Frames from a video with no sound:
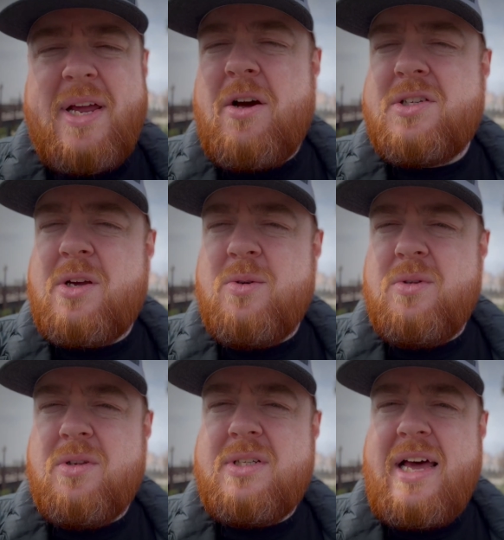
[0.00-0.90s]
in our
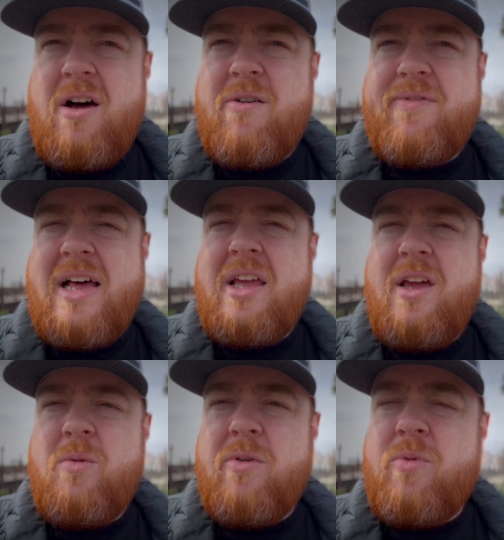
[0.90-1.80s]
schools, that our
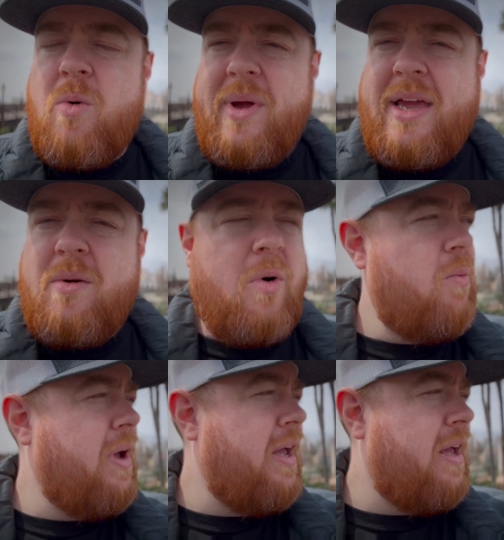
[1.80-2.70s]
value of
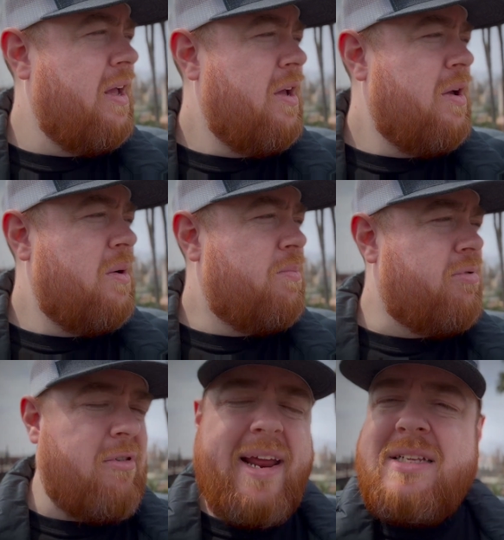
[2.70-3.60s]
what we
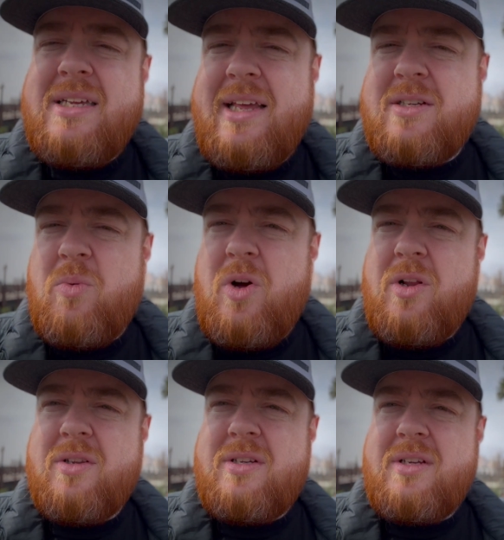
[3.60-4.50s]
bring to this
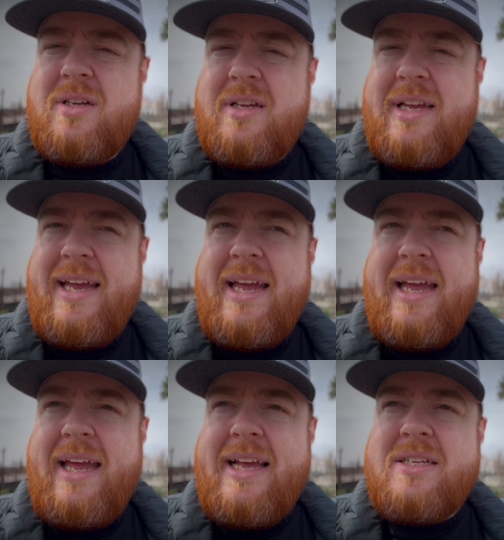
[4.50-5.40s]
world
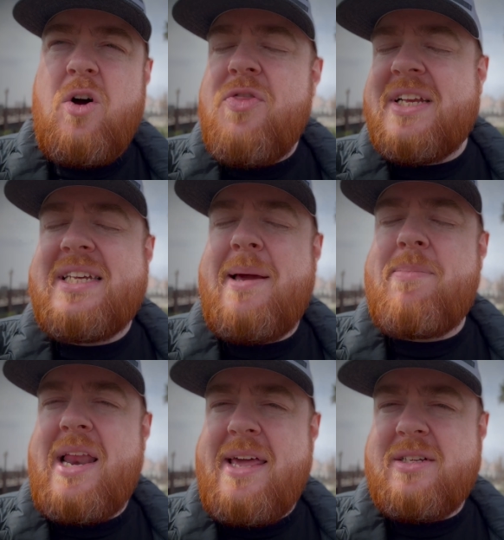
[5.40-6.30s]
is not on the same
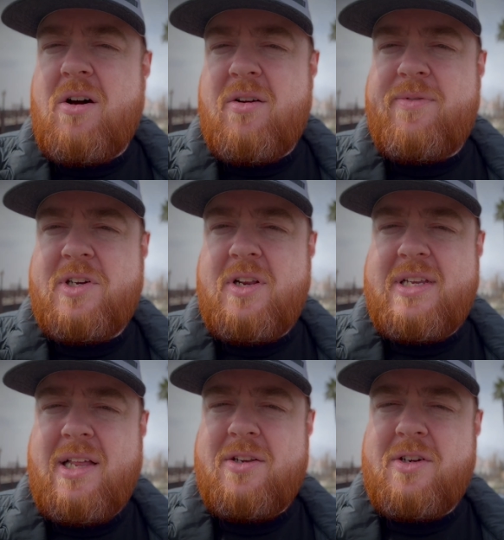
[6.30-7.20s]
plane as artificial
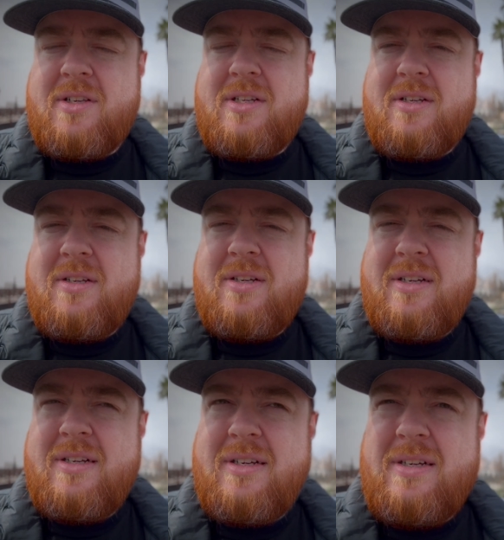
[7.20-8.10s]
intelligence.
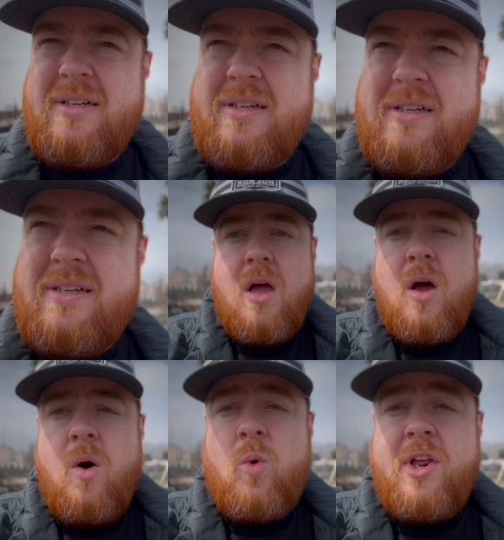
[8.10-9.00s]

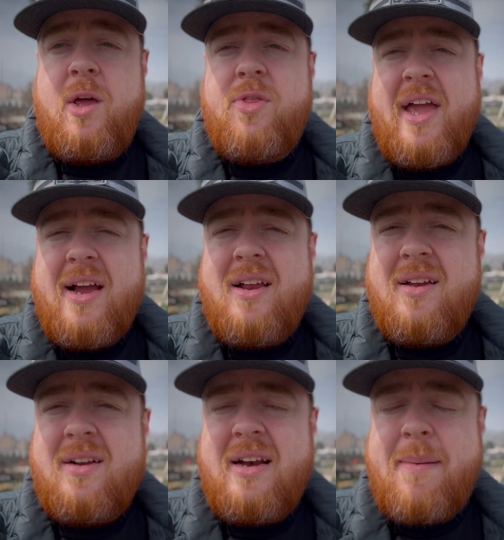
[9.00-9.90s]
What do you think?
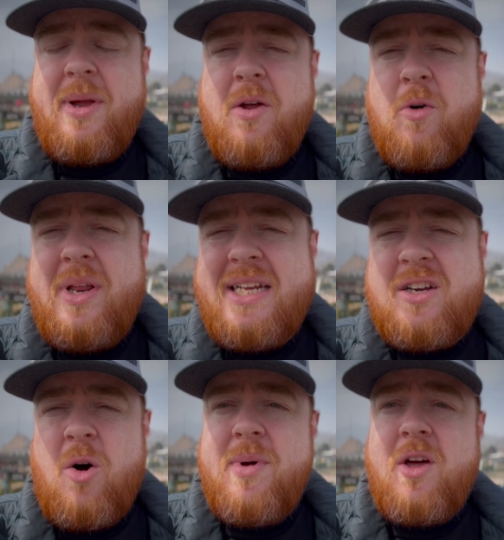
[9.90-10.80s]
Let me know. Please
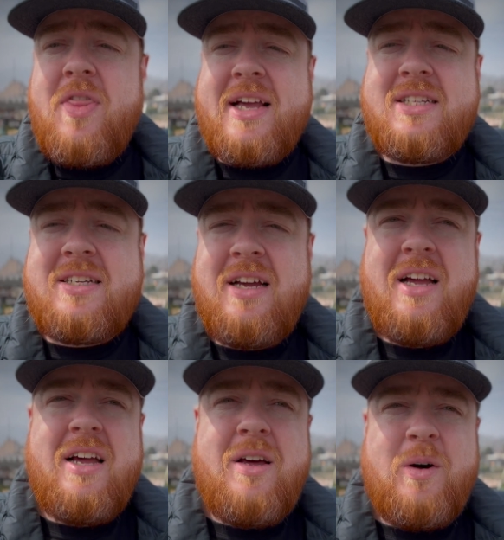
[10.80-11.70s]
comment on this,
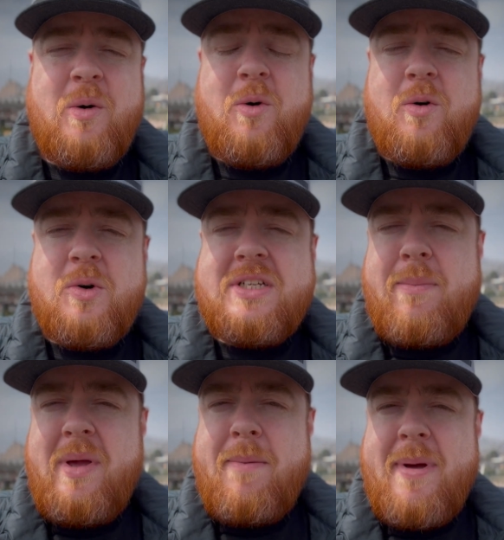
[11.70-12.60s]
or
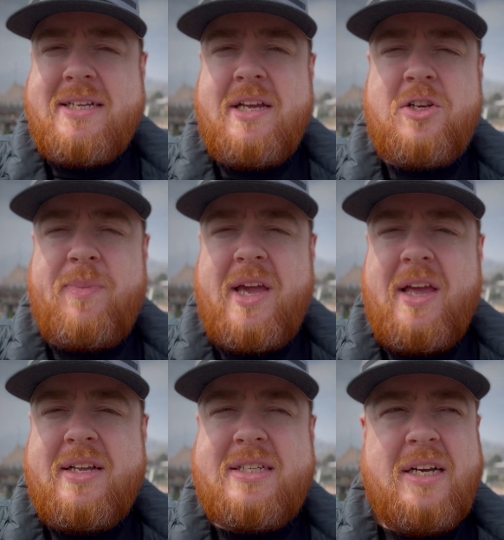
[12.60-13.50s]
send me a message,
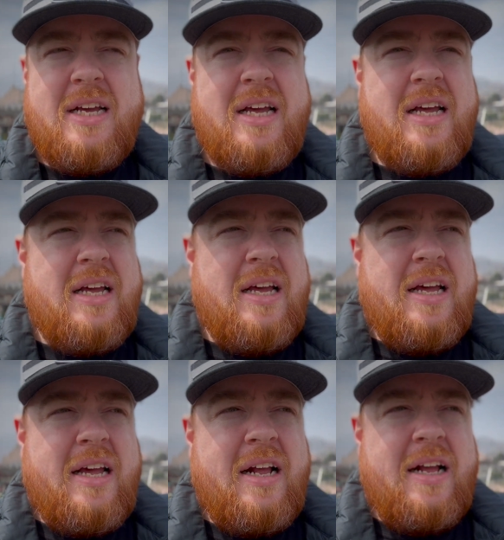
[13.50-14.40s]
because
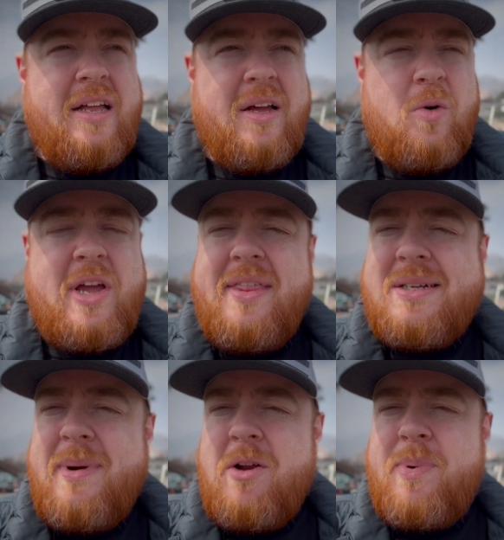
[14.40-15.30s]
okay,
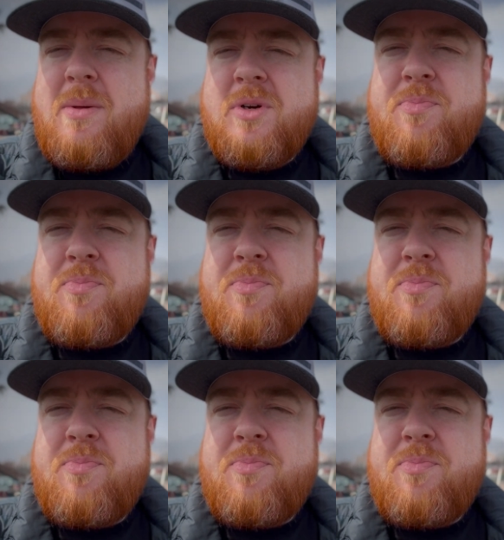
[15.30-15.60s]
this might not be the most